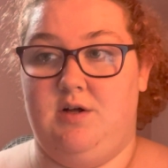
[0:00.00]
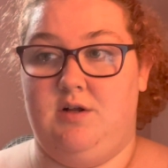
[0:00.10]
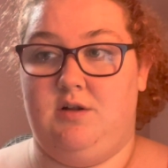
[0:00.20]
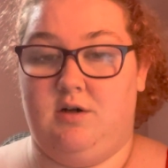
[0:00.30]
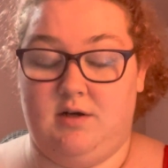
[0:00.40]

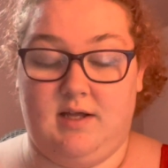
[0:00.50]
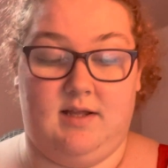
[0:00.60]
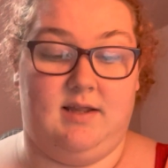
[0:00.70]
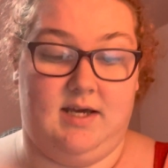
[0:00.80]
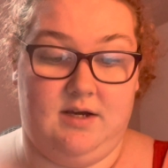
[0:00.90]

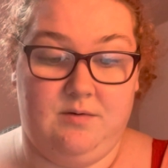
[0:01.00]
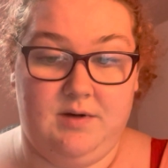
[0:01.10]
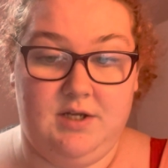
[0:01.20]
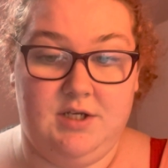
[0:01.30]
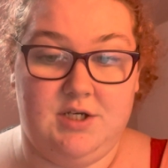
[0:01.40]
learning
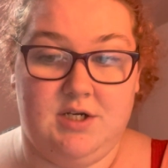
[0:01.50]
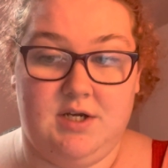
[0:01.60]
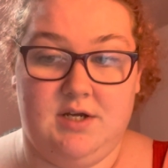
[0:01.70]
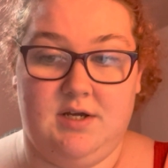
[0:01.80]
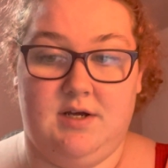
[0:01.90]
language,
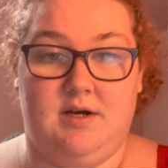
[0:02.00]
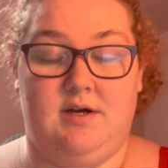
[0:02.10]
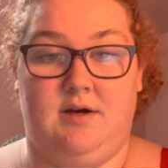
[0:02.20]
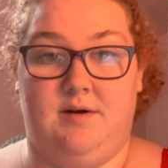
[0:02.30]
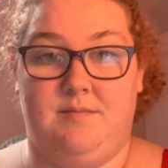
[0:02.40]

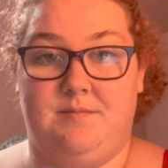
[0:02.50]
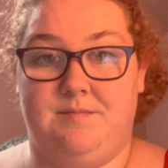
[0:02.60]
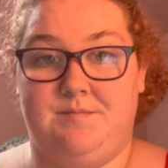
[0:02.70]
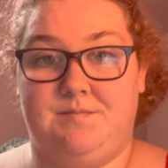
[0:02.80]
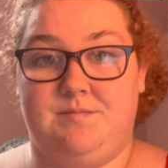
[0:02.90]

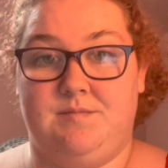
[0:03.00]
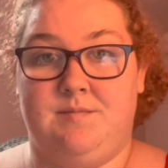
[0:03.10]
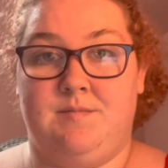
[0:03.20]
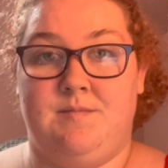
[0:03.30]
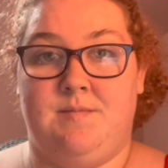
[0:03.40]

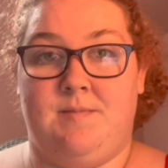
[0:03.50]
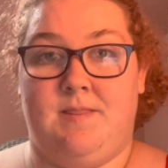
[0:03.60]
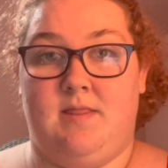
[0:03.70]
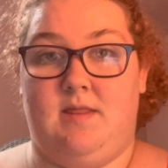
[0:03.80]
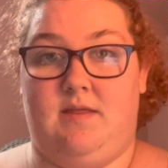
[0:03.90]

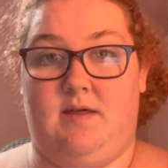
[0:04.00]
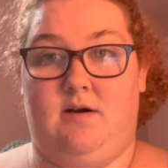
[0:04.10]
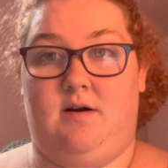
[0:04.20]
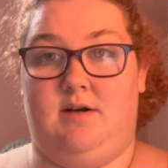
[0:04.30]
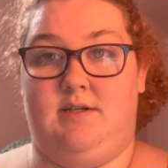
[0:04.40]
that
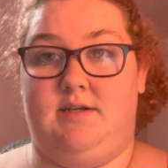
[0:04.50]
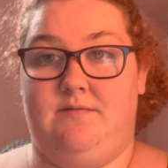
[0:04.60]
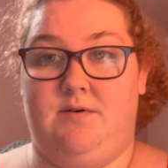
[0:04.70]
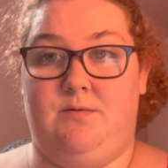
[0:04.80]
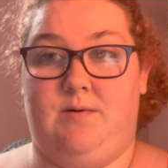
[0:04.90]
there are
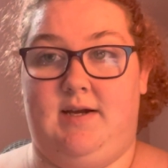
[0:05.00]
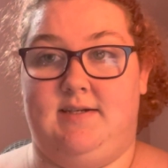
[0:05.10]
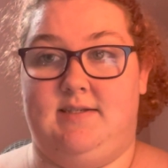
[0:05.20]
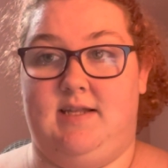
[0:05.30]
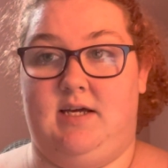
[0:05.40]
different
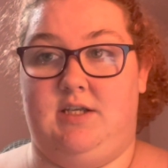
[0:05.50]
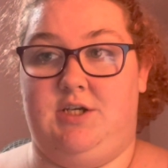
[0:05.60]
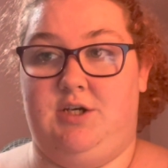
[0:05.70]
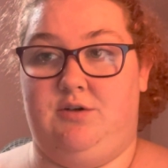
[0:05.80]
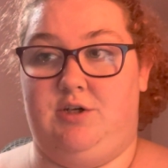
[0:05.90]
ways that
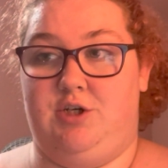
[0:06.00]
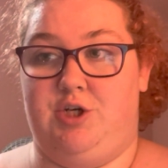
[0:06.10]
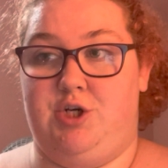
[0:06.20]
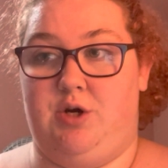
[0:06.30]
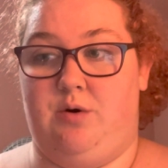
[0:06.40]
children
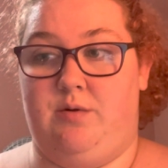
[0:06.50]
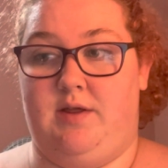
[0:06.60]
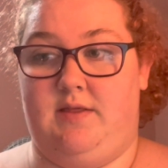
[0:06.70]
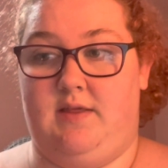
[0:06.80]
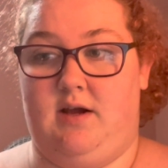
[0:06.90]
show
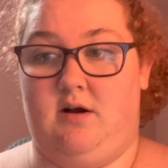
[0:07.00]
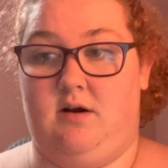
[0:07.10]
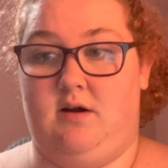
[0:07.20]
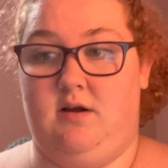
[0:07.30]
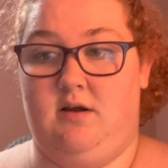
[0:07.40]
that they're